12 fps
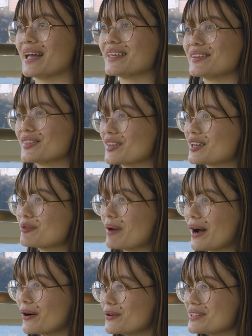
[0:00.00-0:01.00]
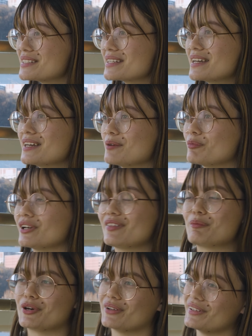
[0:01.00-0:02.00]
I can think about putting
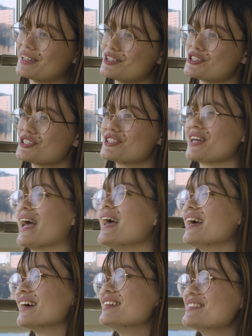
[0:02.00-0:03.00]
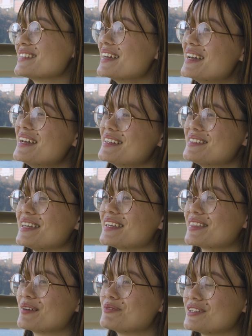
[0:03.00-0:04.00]
them on a leash and
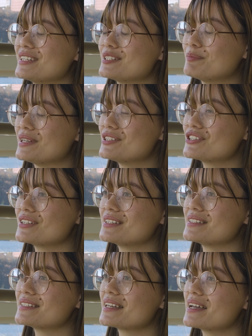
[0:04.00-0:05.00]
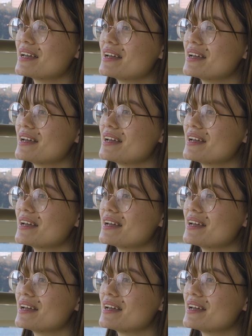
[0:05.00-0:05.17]
taking them to these beaches.